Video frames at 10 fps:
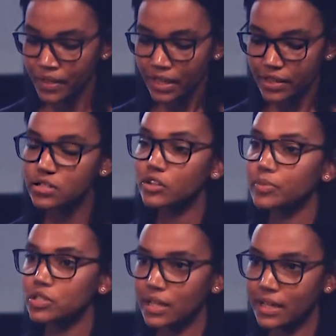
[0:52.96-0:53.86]
This
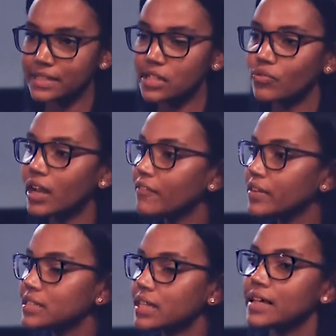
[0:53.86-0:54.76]
scripture is as
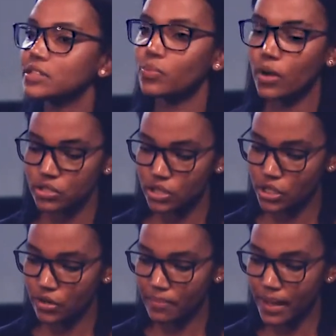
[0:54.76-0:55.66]
relevant as it was to
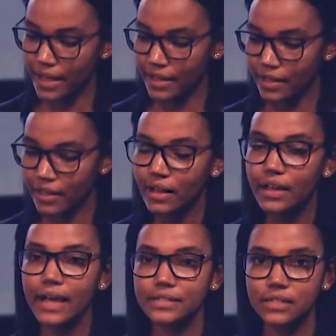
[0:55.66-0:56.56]
Jeremiah
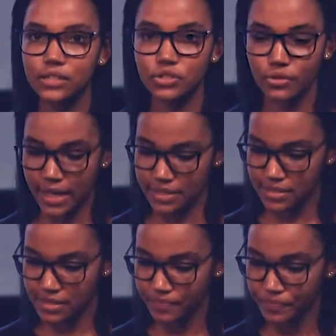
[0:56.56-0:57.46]
as it is to us.